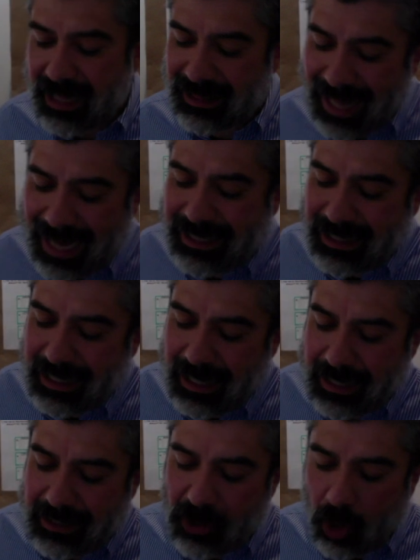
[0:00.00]

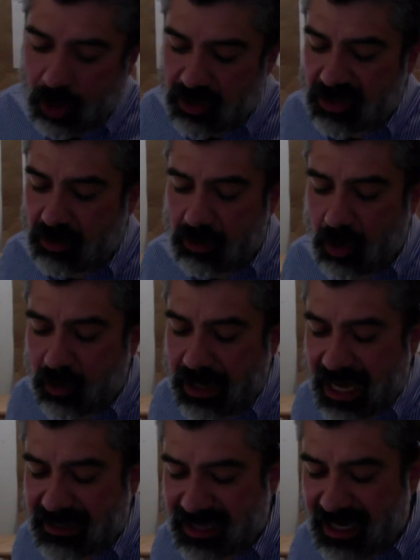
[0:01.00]
lidocaine, also known
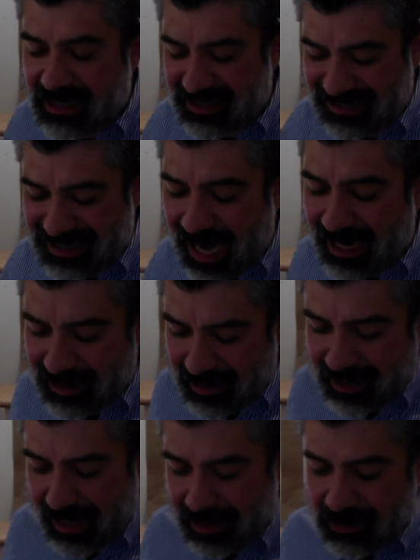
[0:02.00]
as
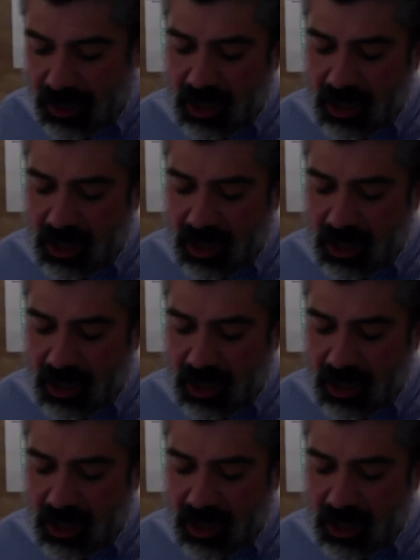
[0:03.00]
xylocaine.